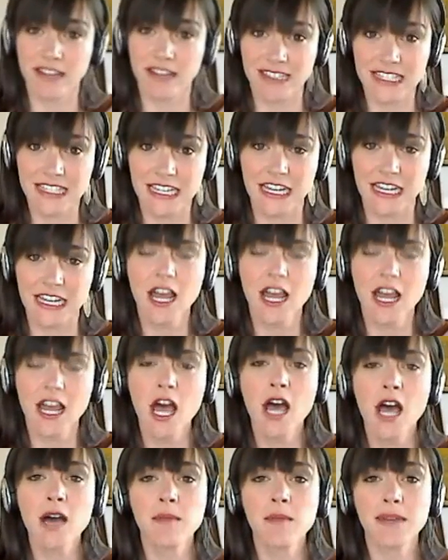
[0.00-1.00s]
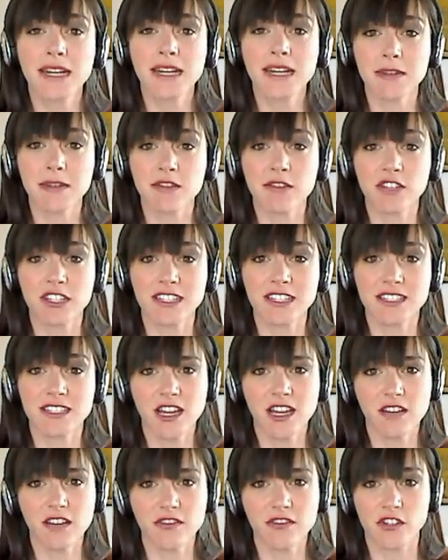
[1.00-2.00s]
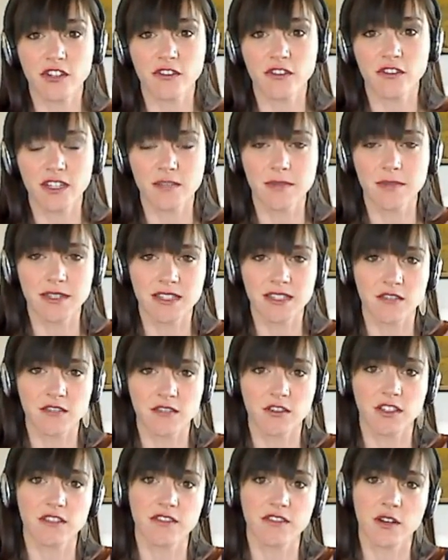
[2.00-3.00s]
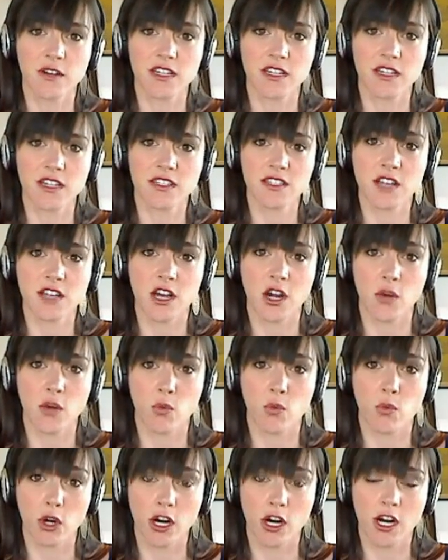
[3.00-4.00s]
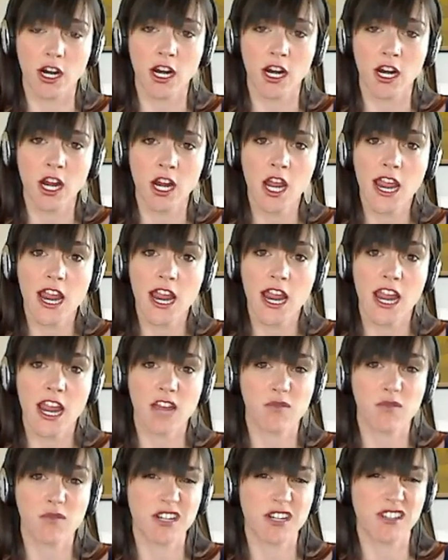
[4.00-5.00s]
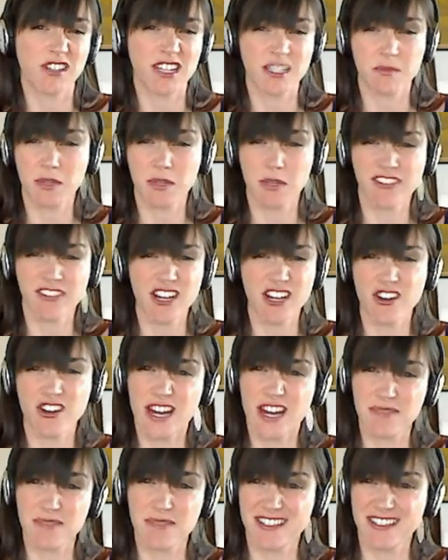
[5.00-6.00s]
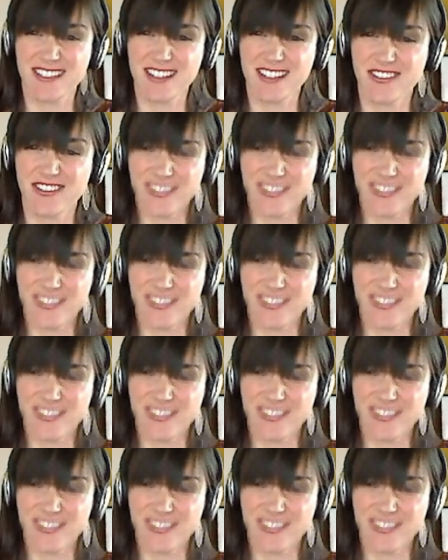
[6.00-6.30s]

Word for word: in. But it can be really tough when you're really busy and really focused on work and when you totally. playing video games and stuff.